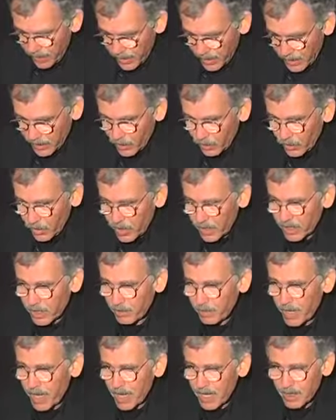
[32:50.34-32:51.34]
you look at
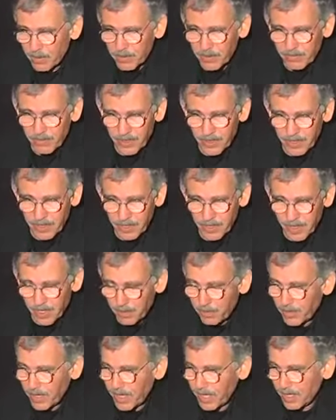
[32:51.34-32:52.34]
the bottom of this
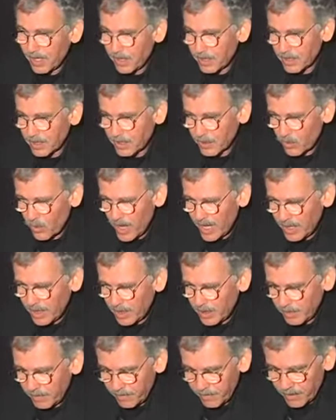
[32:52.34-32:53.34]
airplane, it's
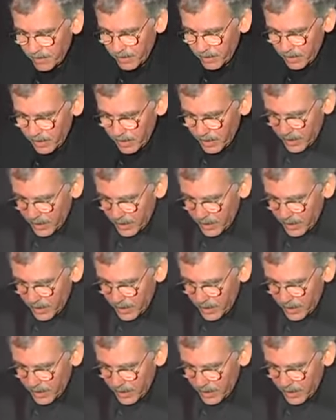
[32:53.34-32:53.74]
quite different.